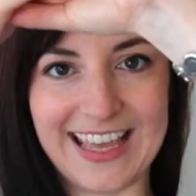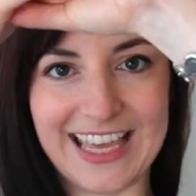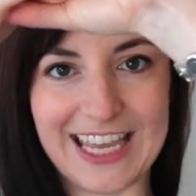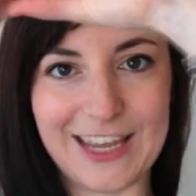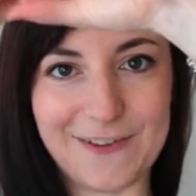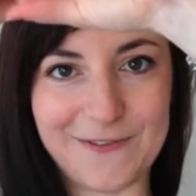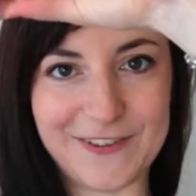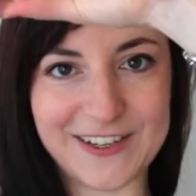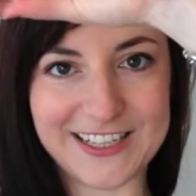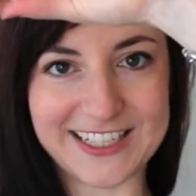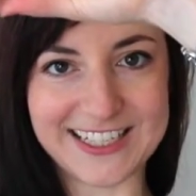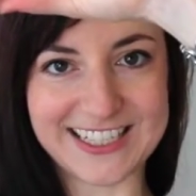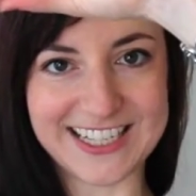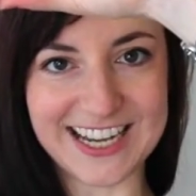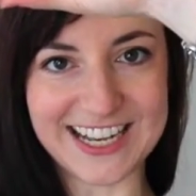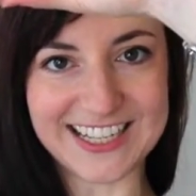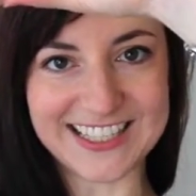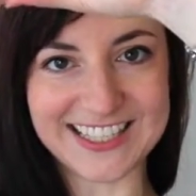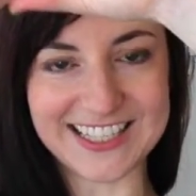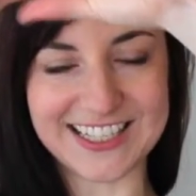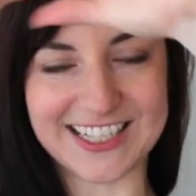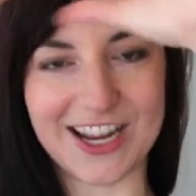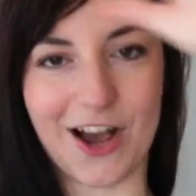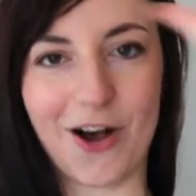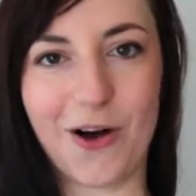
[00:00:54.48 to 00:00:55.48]
If it
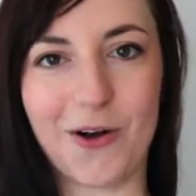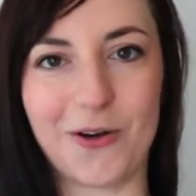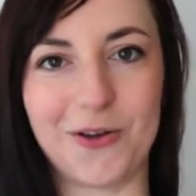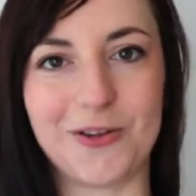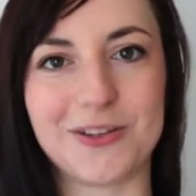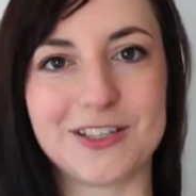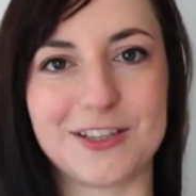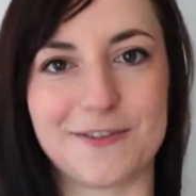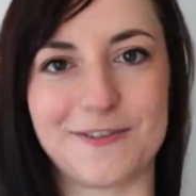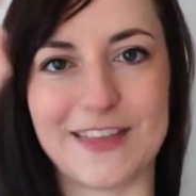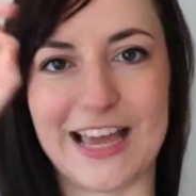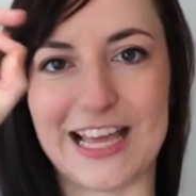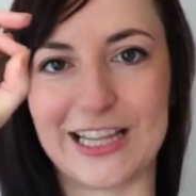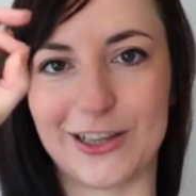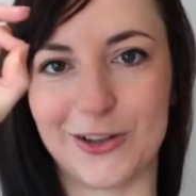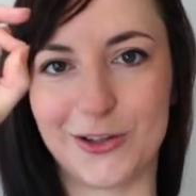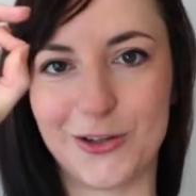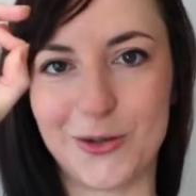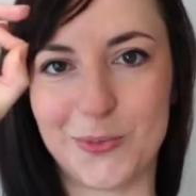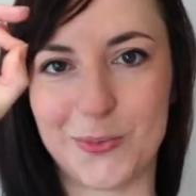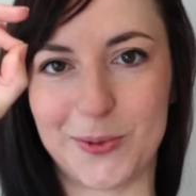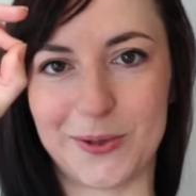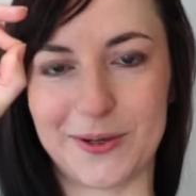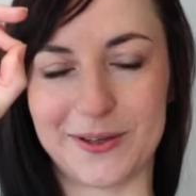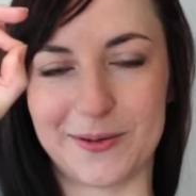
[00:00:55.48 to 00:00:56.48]
doesn't hold, if that
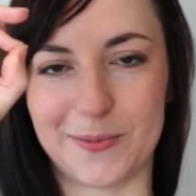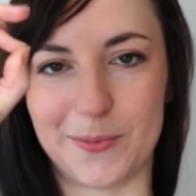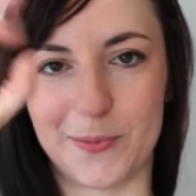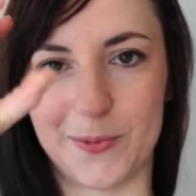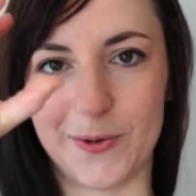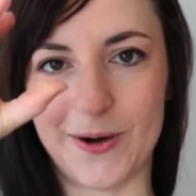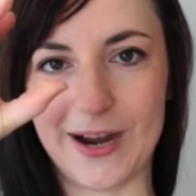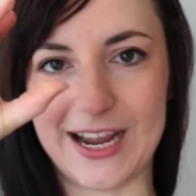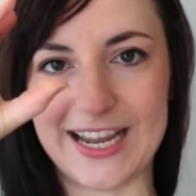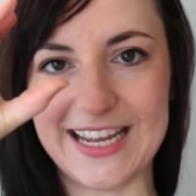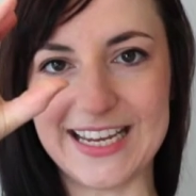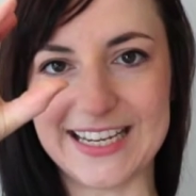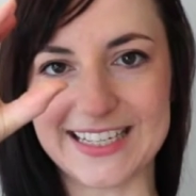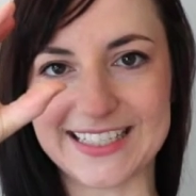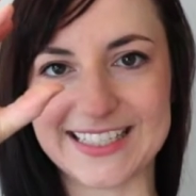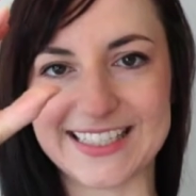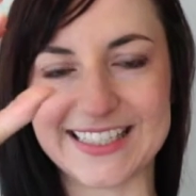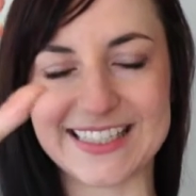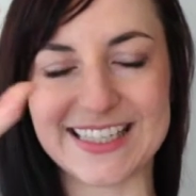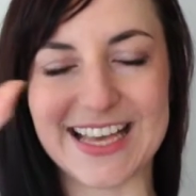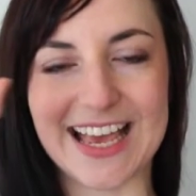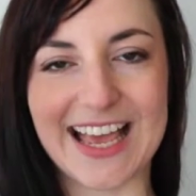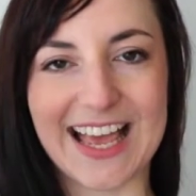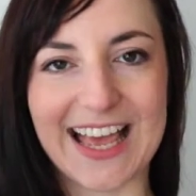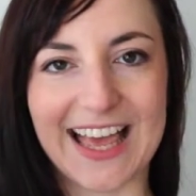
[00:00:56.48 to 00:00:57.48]
loop
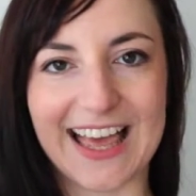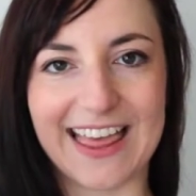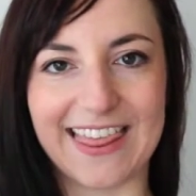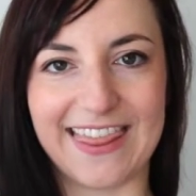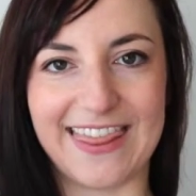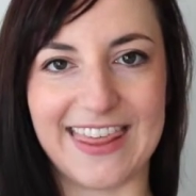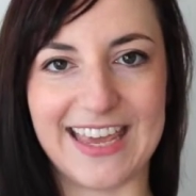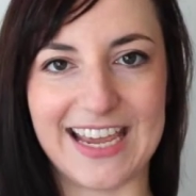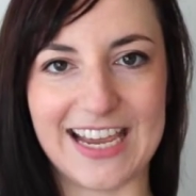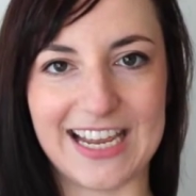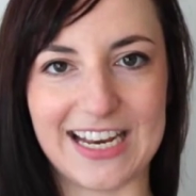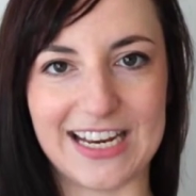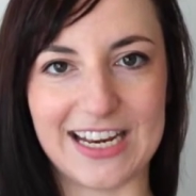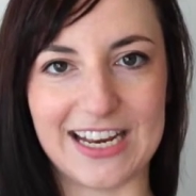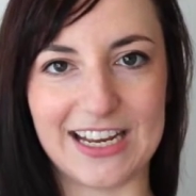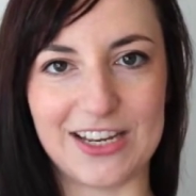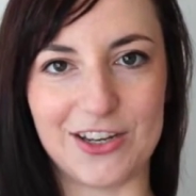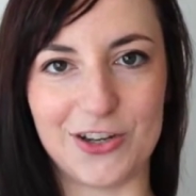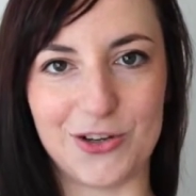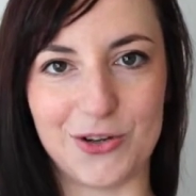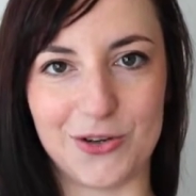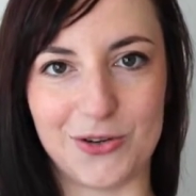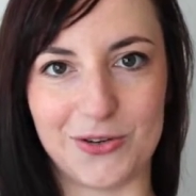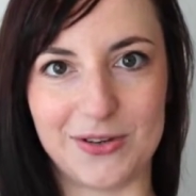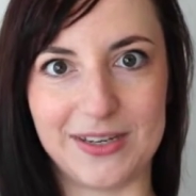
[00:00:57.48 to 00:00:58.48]
breaks, then
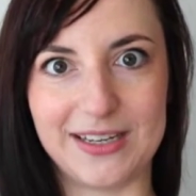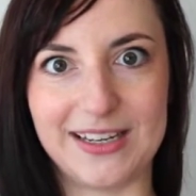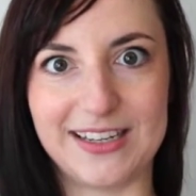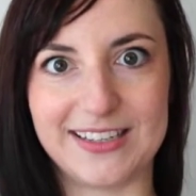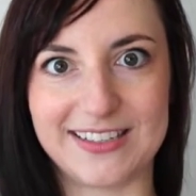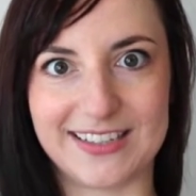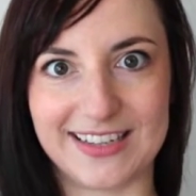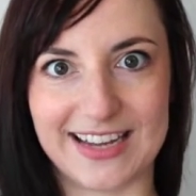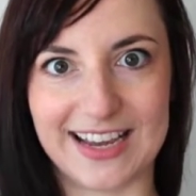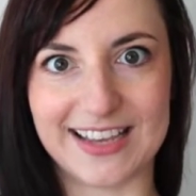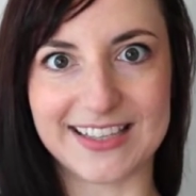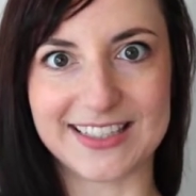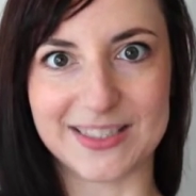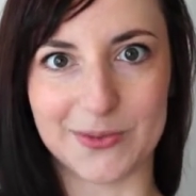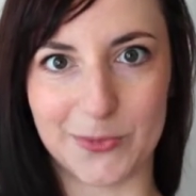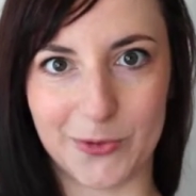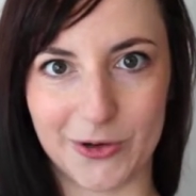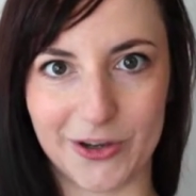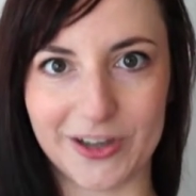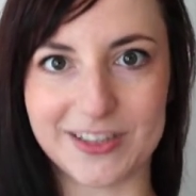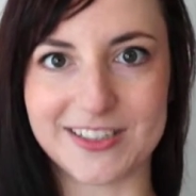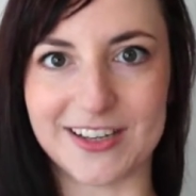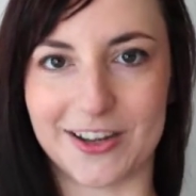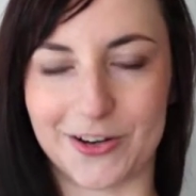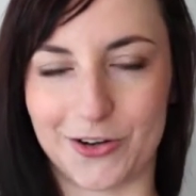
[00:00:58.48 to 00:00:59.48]
you need to get some
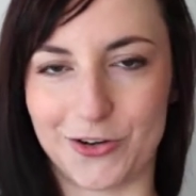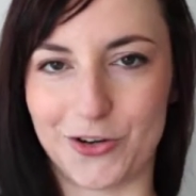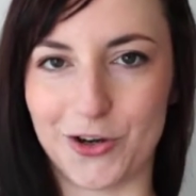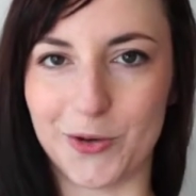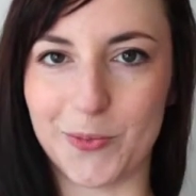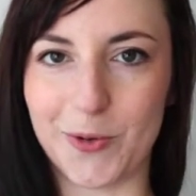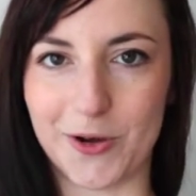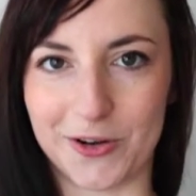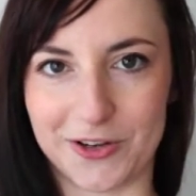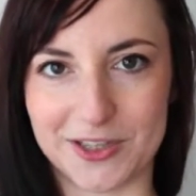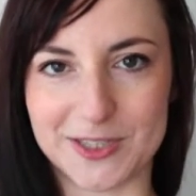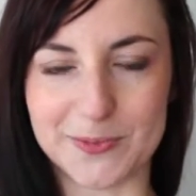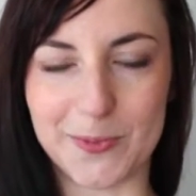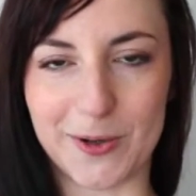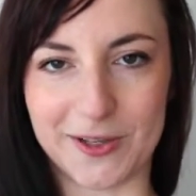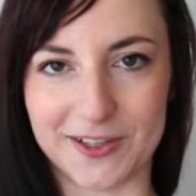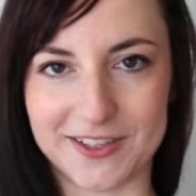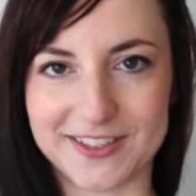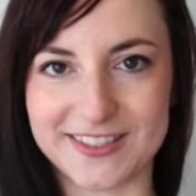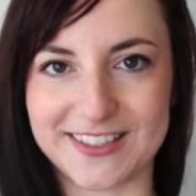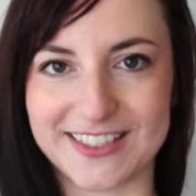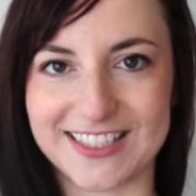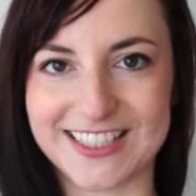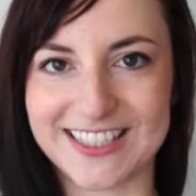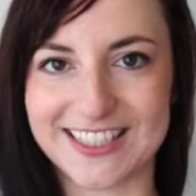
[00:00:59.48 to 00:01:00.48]
work done on your Opponens
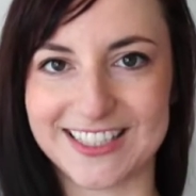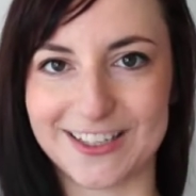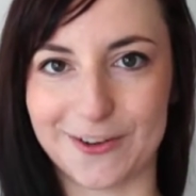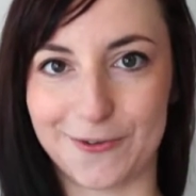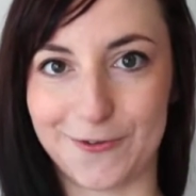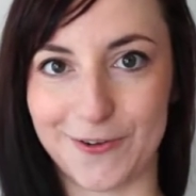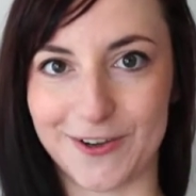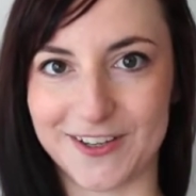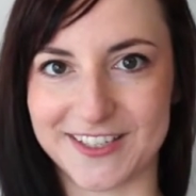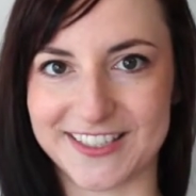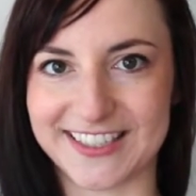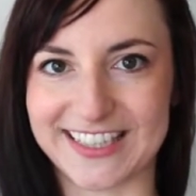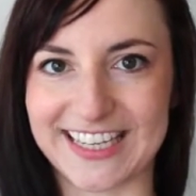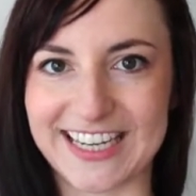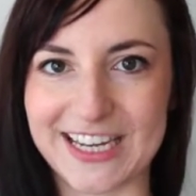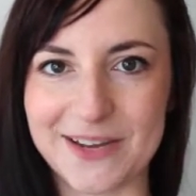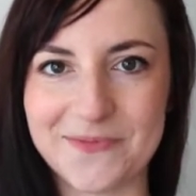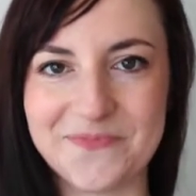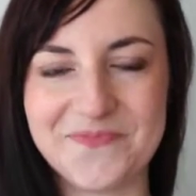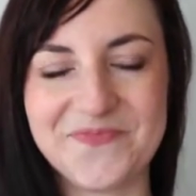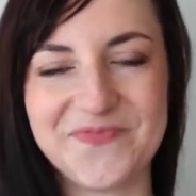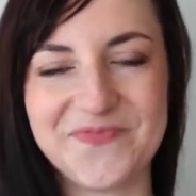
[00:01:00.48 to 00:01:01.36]
pollicis firstly.